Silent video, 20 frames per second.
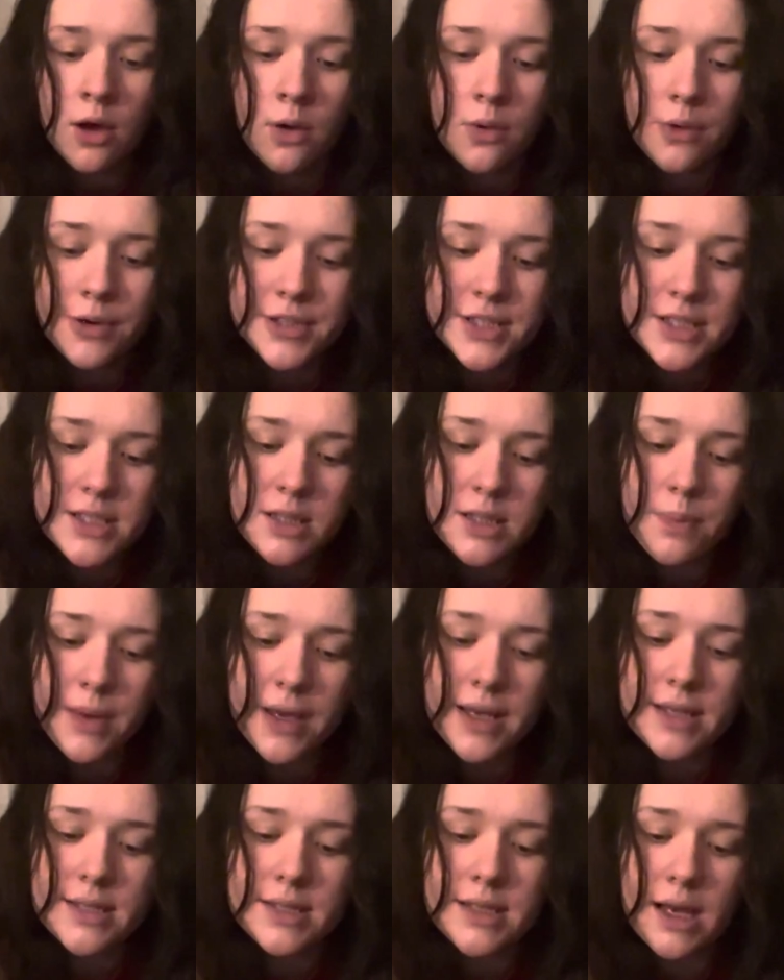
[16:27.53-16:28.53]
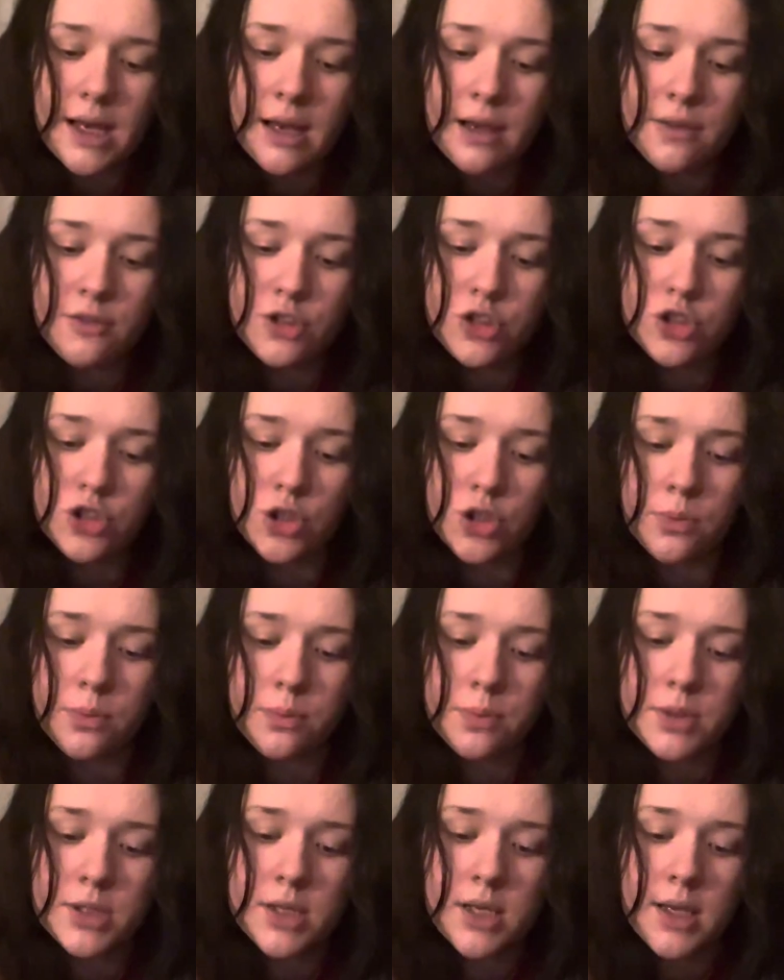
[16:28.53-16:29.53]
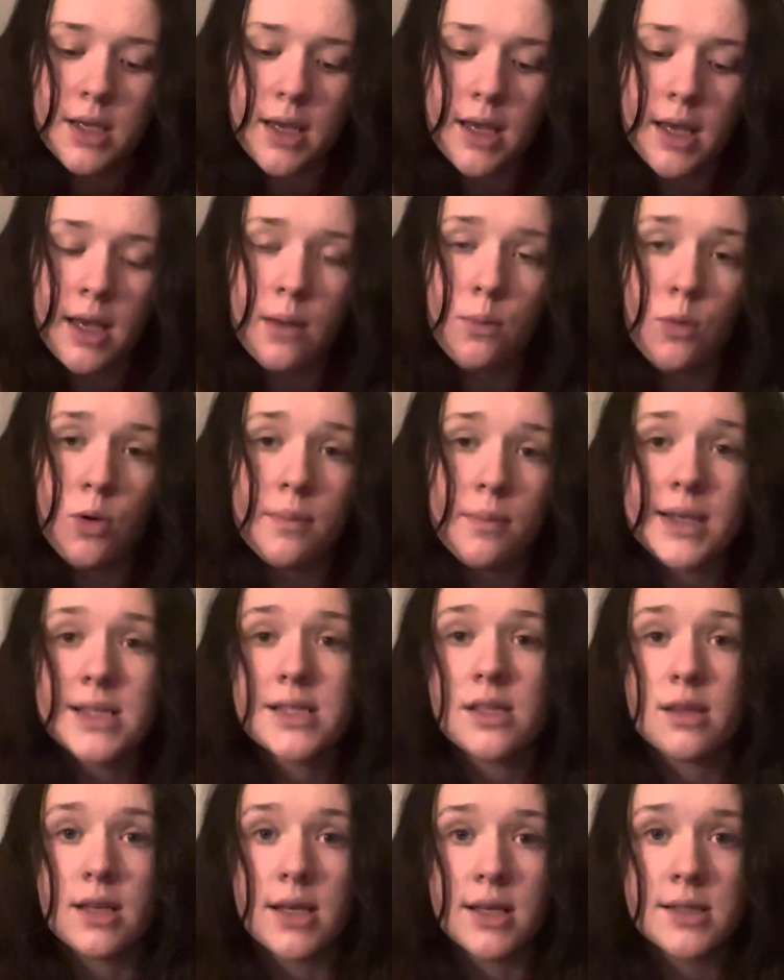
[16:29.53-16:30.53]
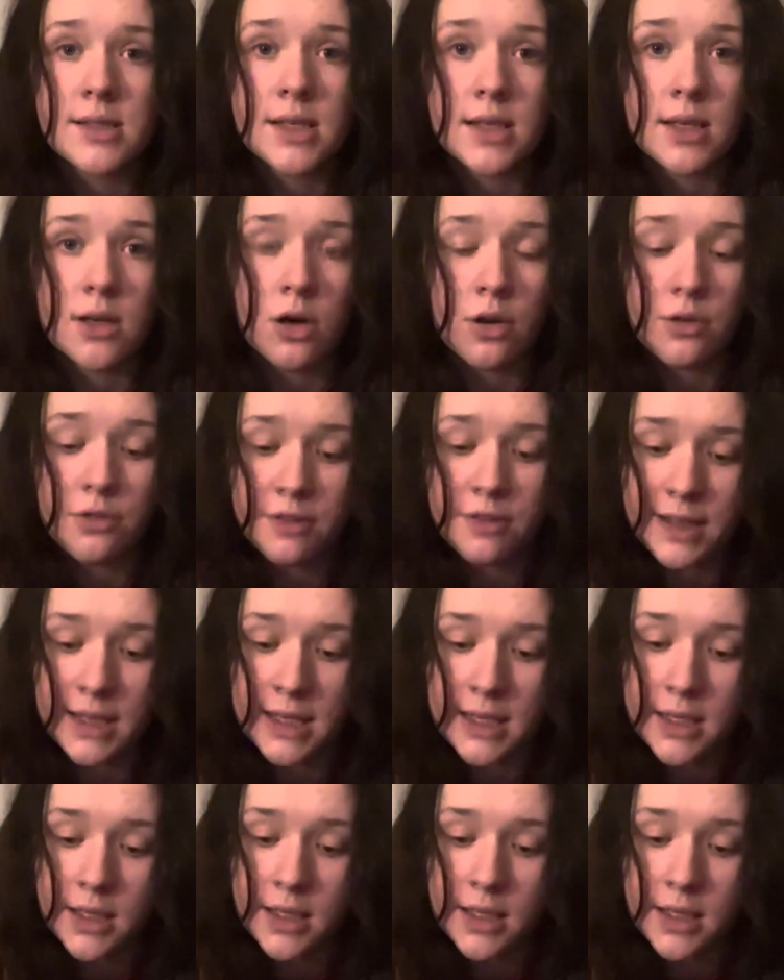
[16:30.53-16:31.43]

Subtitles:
What is the biggest I've jumped? 1.30 metre on a filly.